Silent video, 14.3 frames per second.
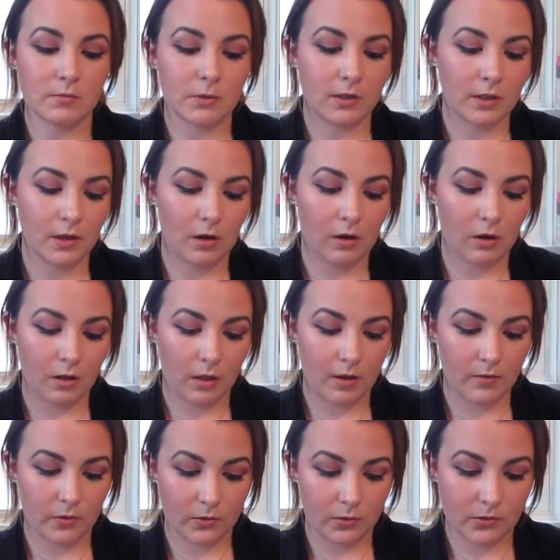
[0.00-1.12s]
really all
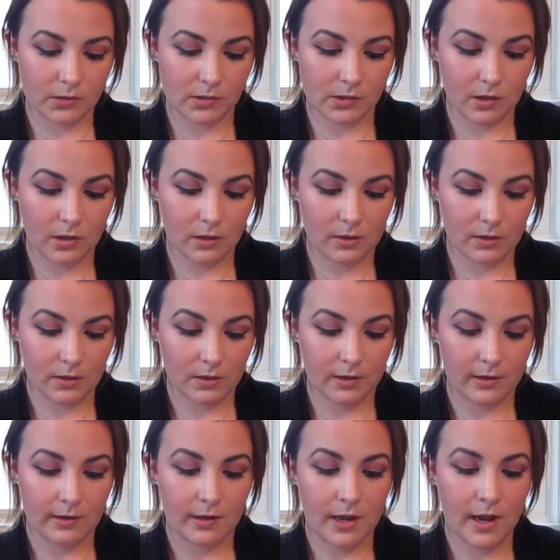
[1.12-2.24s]
I've used all
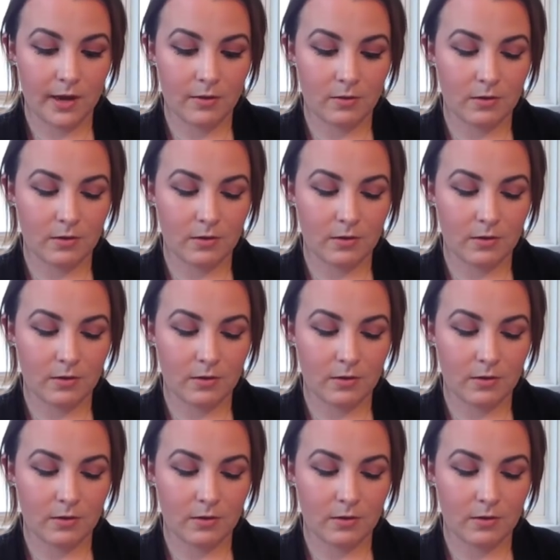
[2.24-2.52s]
year. I